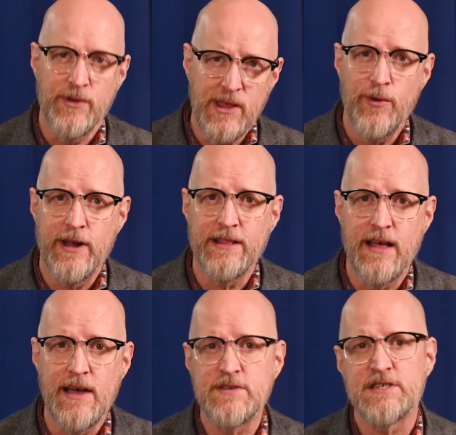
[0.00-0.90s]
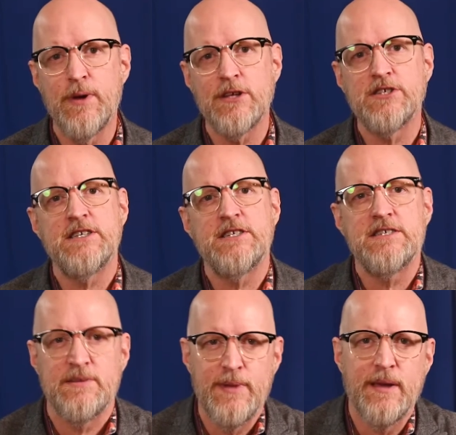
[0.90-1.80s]
really want in life with small
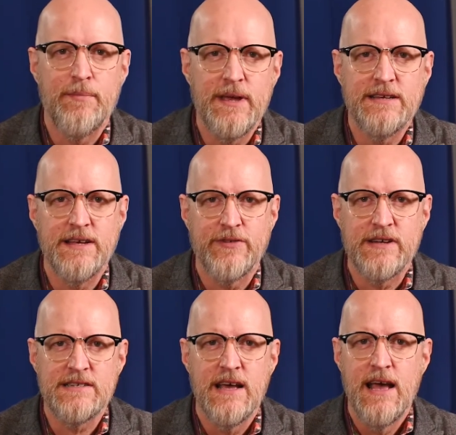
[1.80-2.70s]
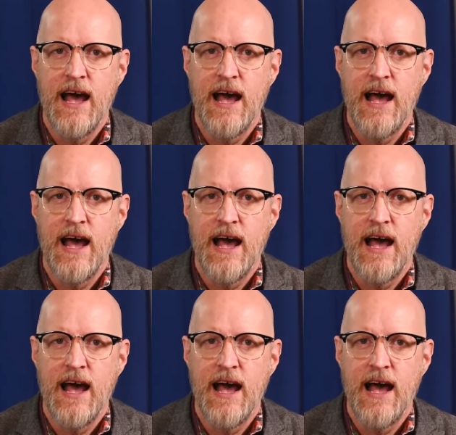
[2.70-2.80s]
changes that make a big difference.